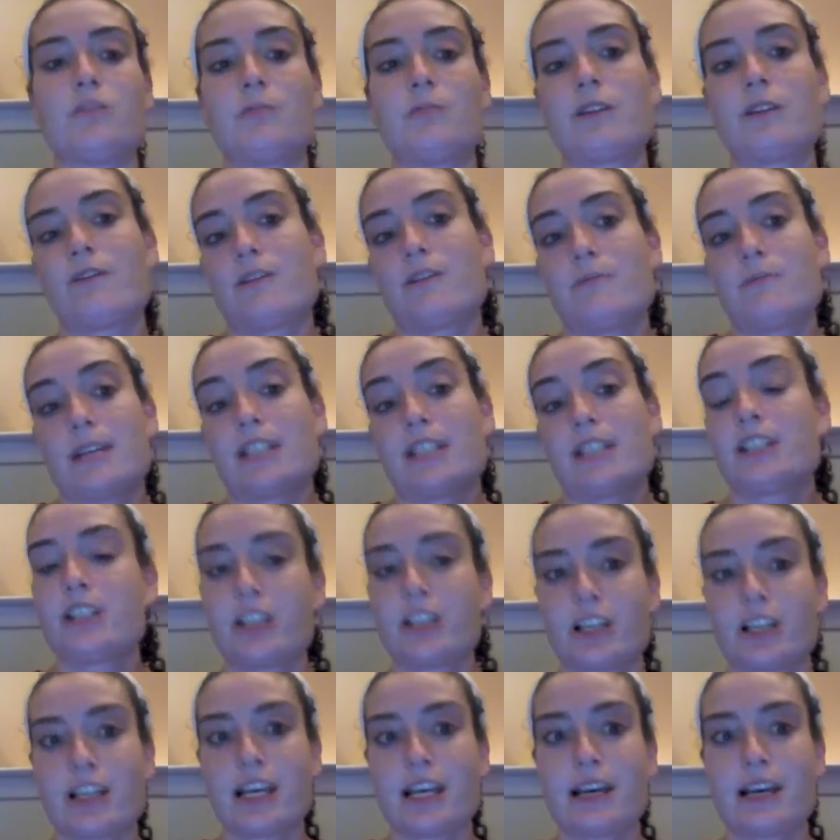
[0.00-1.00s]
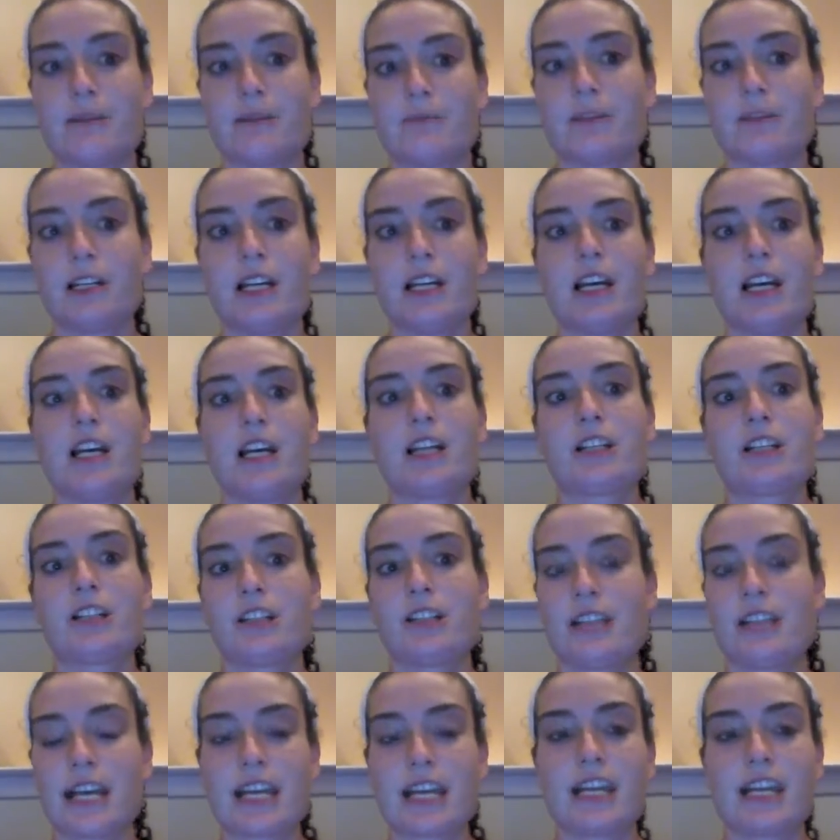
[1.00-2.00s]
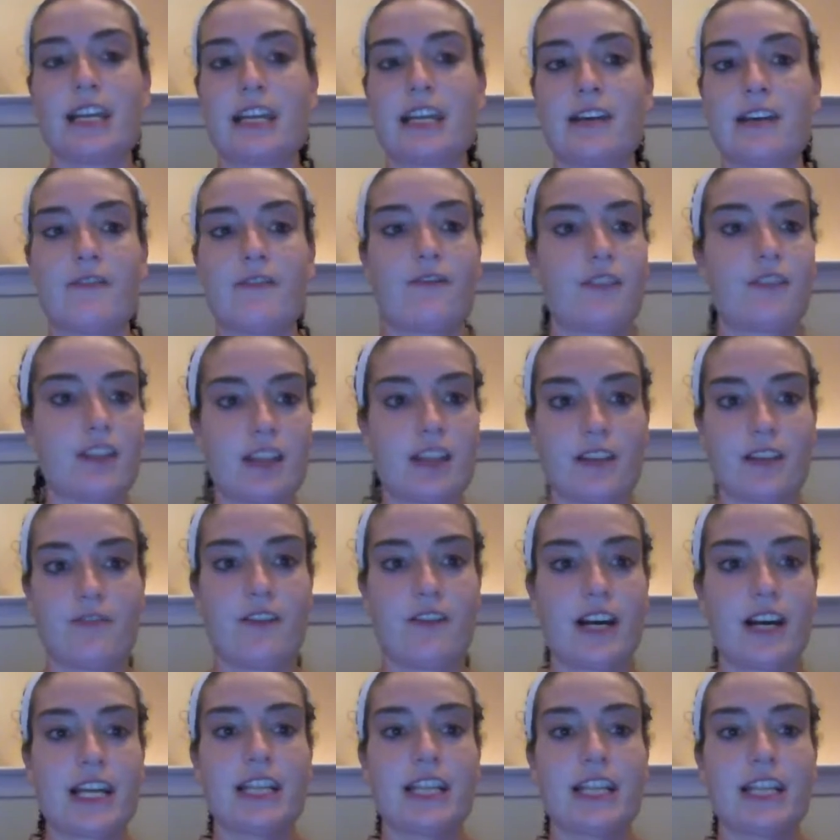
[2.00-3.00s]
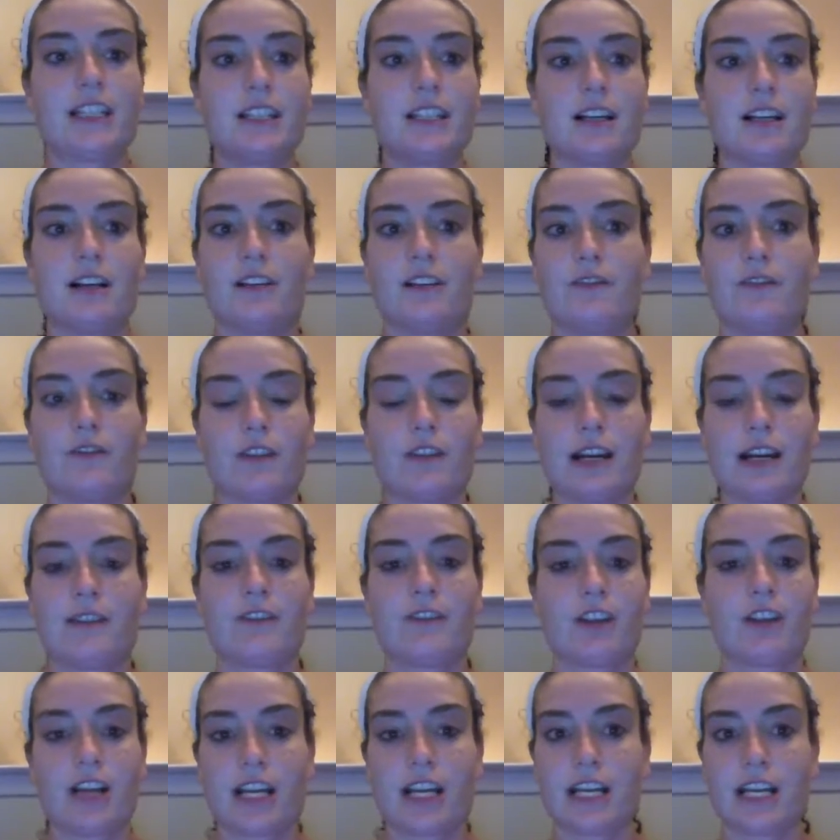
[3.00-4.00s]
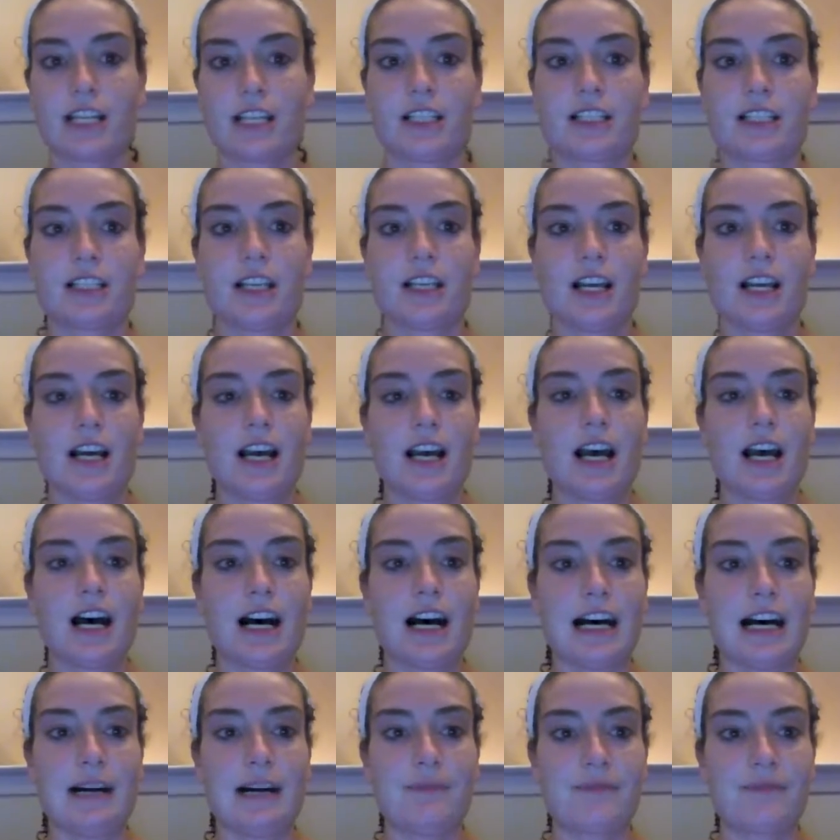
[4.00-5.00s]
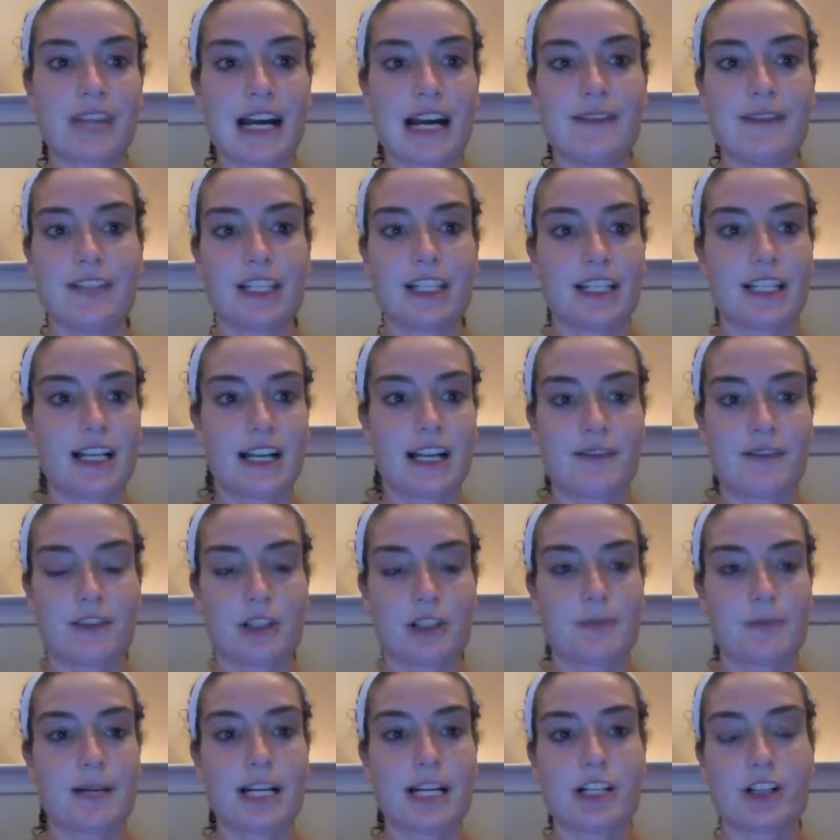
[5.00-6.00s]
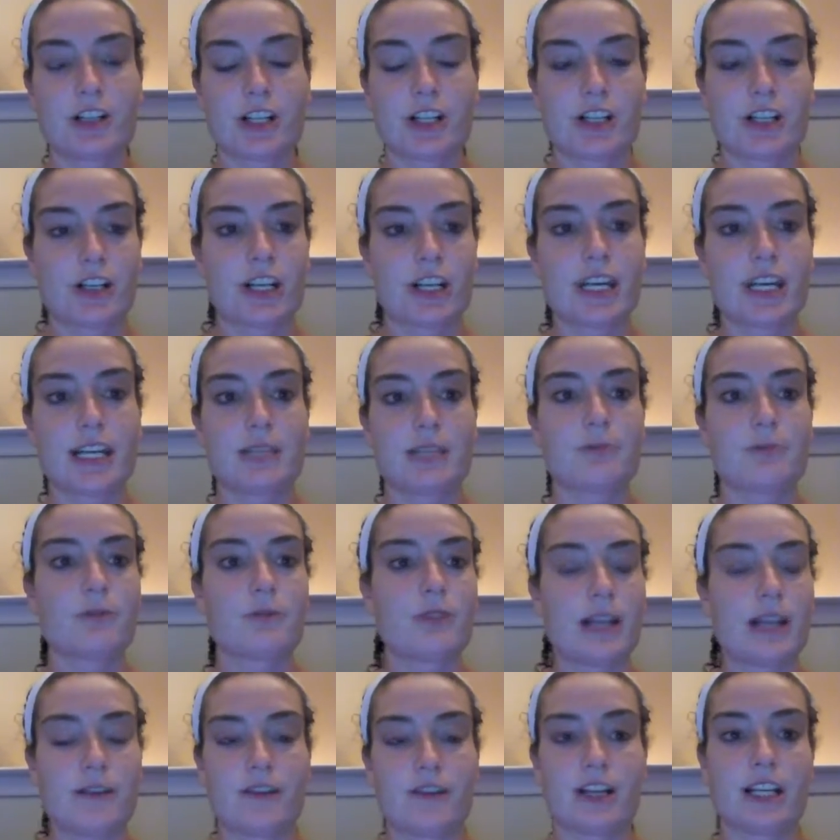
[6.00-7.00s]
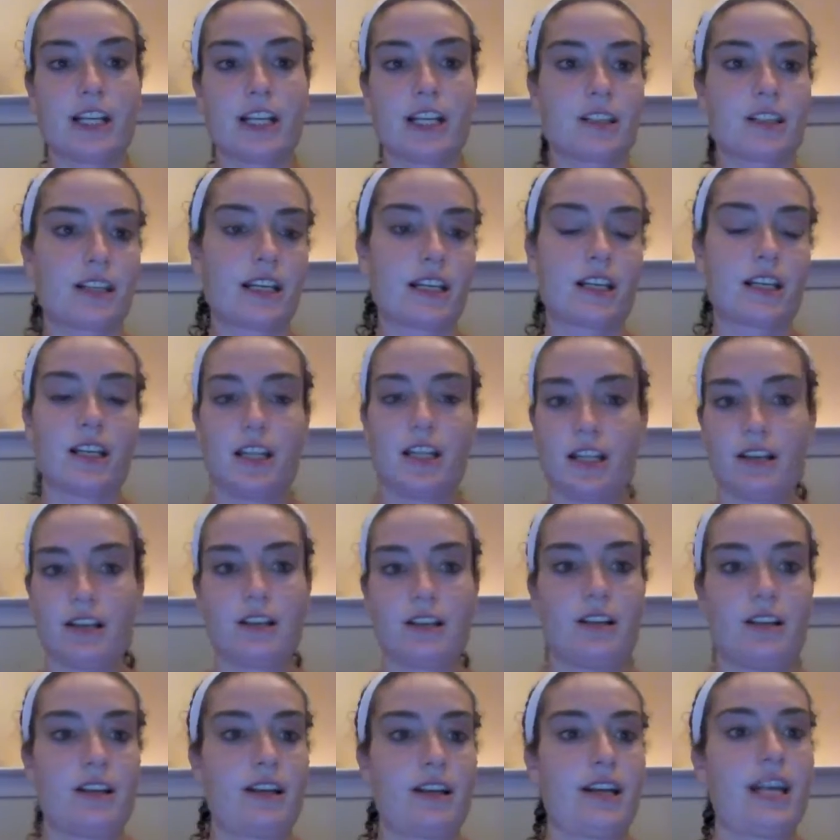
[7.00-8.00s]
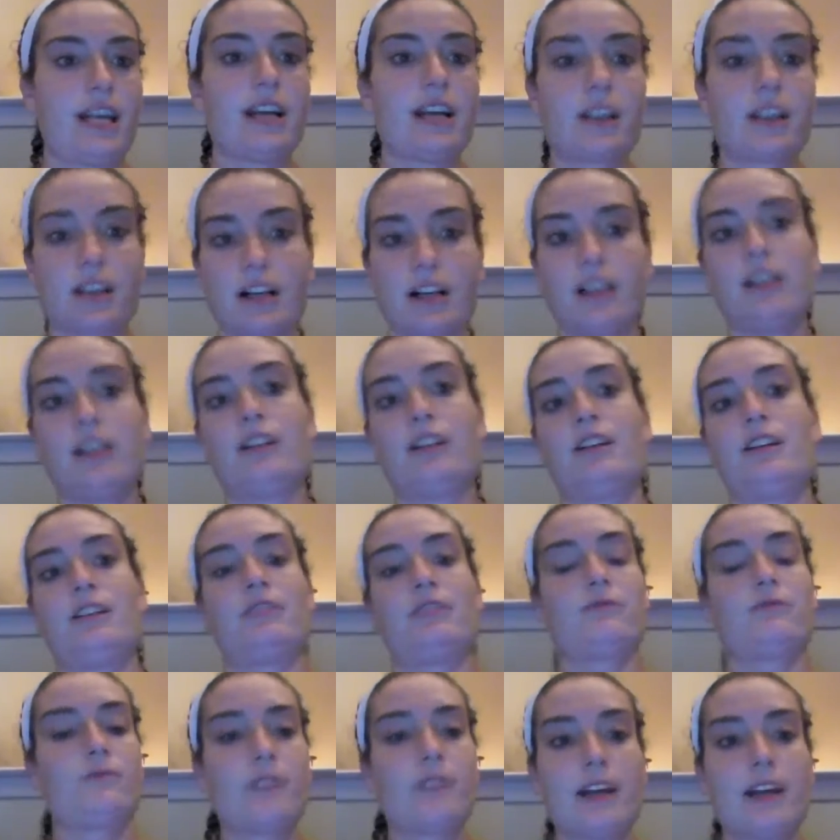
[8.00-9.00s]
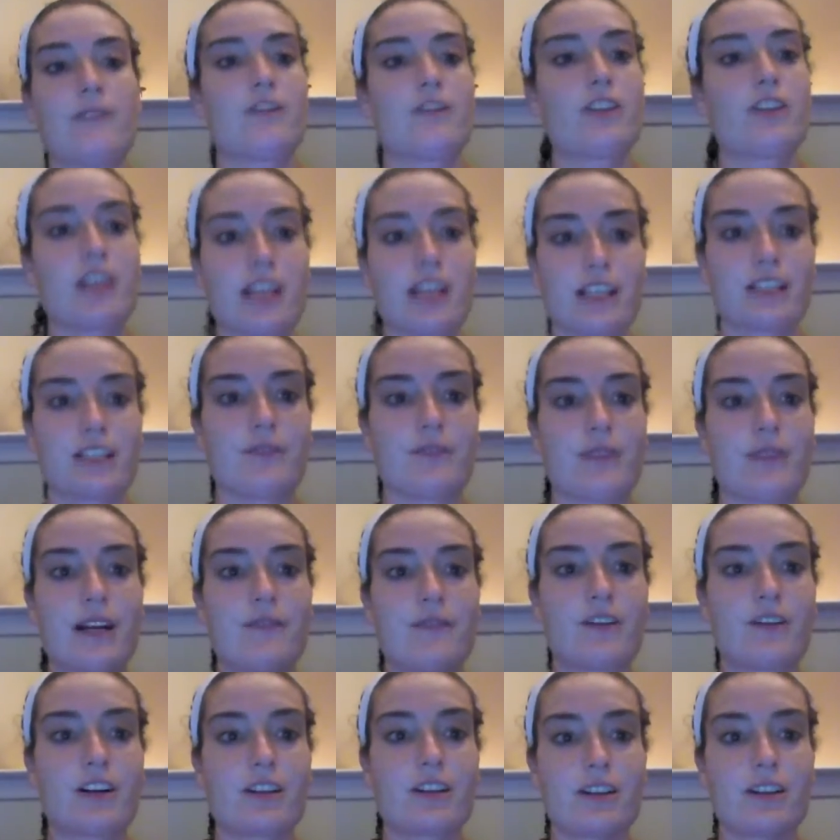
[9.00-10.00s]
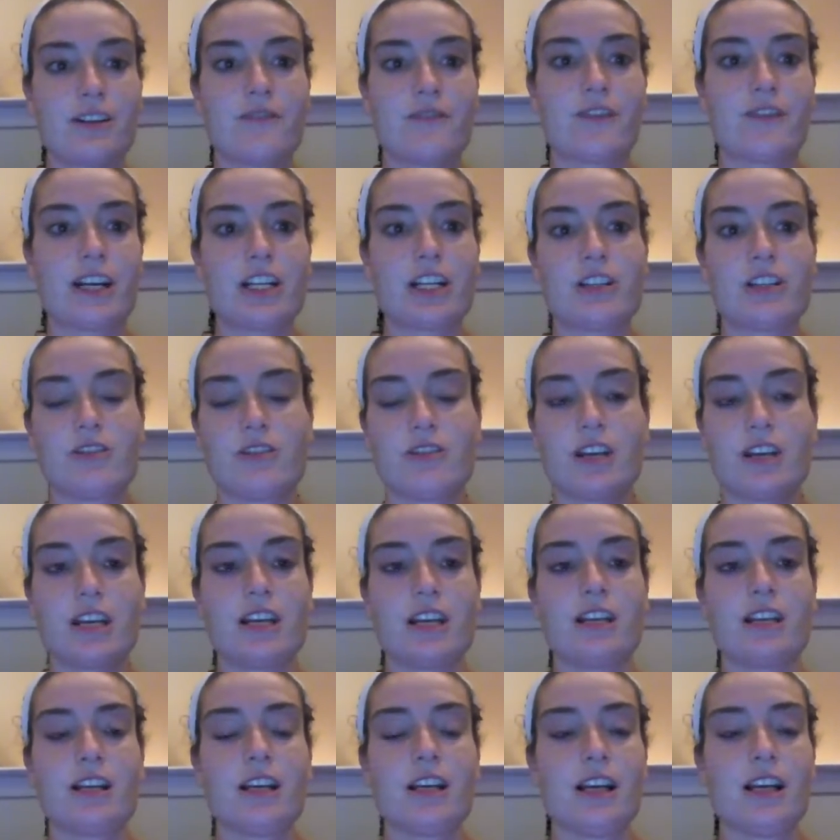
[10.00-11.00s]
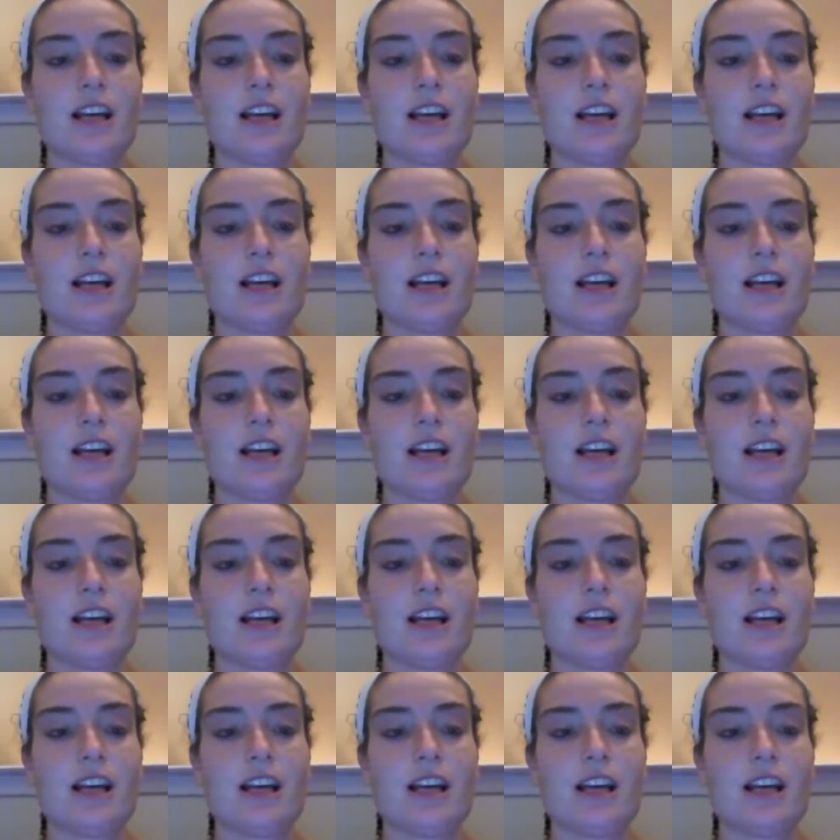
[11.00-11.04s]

But if you're messaging them, just thanking them for the advice of whatever it is, obviously not everyone's probably training their kids, but whatever it is, like hair color, whatever it is, whatever advice you need,